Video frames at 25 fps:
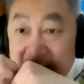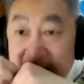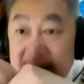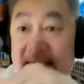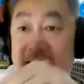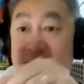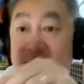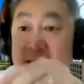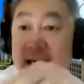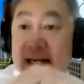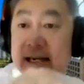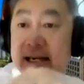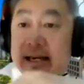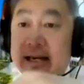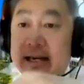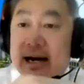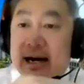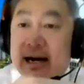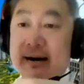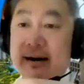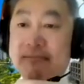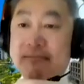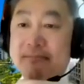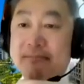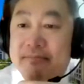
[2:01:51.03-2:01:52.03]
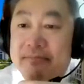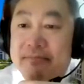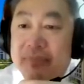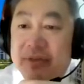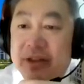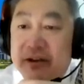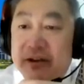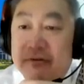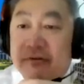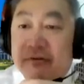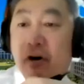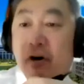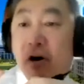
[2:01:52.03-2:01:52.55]
the
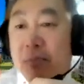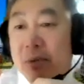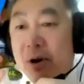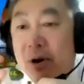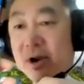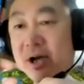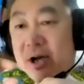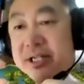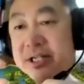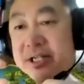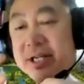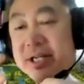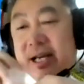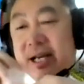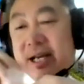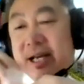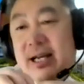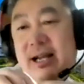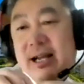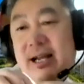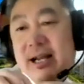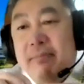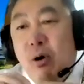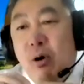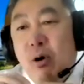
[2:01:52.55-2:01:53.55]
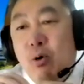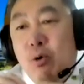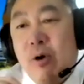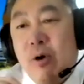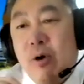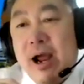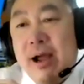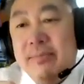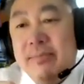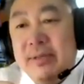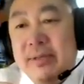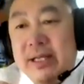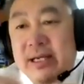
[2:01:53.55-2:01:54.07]
formulas. They
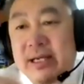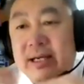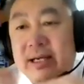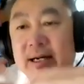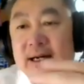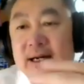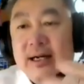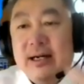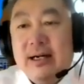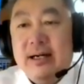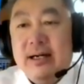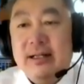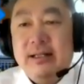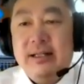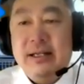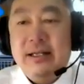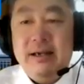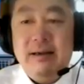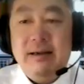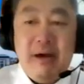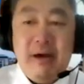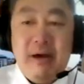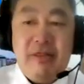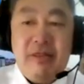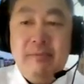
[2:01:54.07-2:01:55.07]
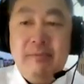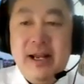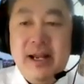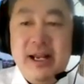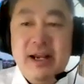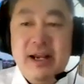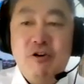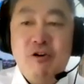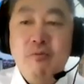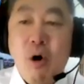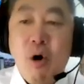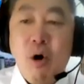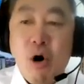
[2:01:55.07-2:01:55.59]
program the
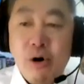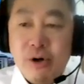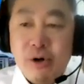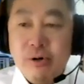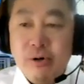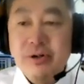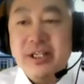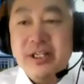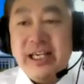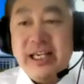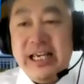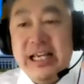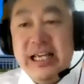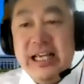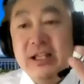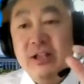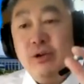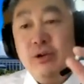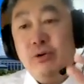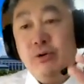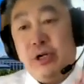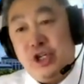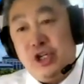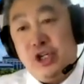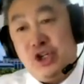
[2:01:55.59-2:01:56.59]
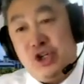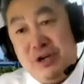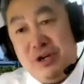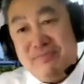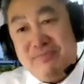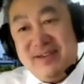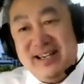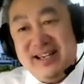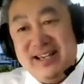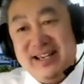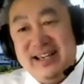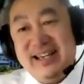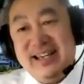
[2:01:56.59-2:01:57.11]
mathematical models into the chip,
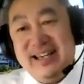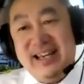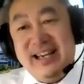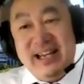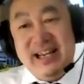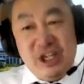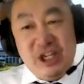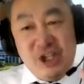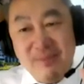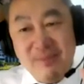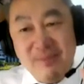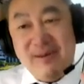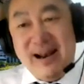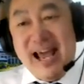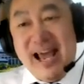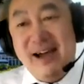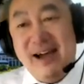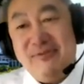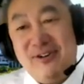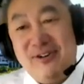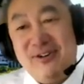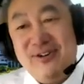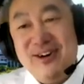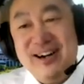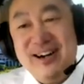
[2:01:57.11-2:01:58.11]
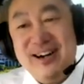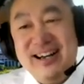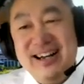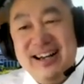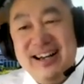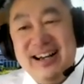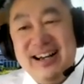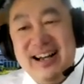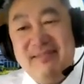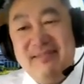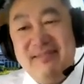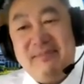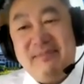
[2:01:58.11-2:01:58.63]
in the chip level.
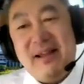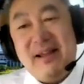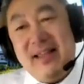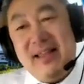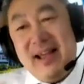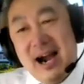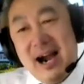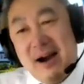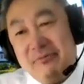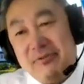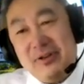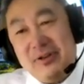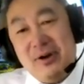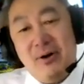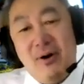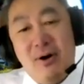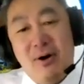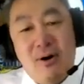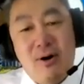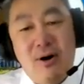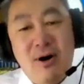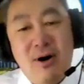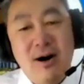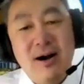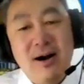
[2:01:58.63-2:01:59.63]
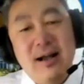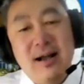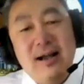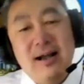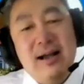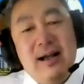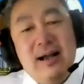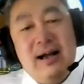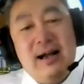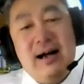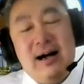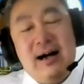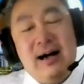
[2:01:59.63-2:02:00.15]
But after all,
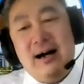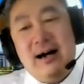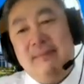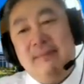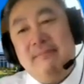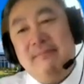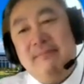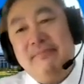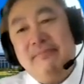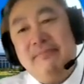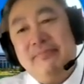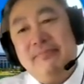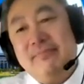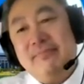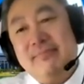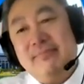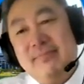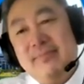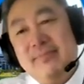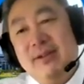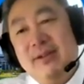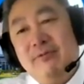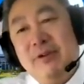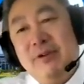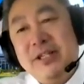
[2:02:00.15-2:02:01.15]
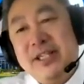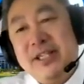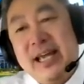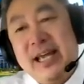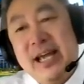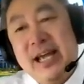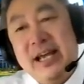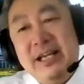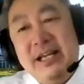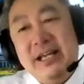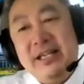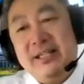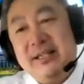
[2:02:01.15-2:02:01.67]
once
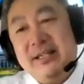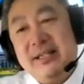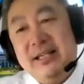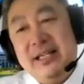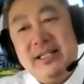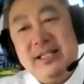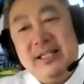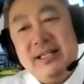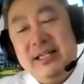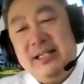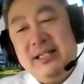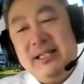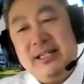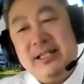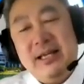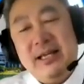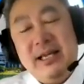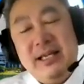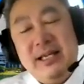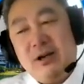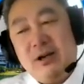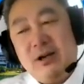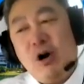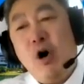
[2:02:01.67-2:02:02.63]
again, is